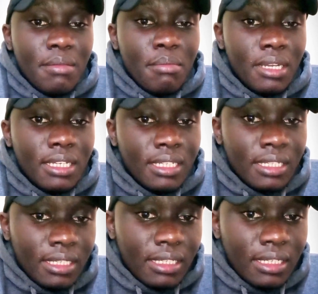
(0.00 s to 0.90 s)

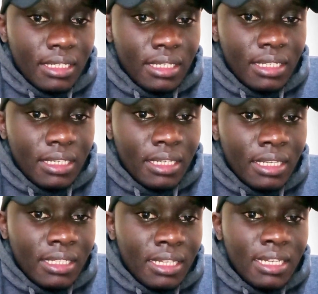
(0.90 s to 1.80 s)
But
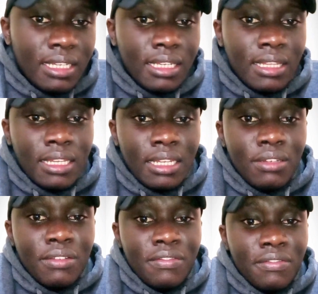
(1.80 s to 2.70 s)
is that the end
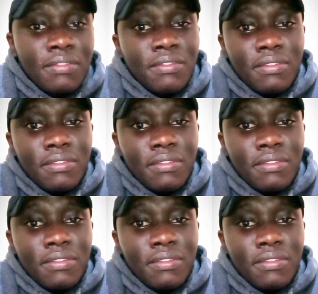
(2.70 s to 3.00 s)
of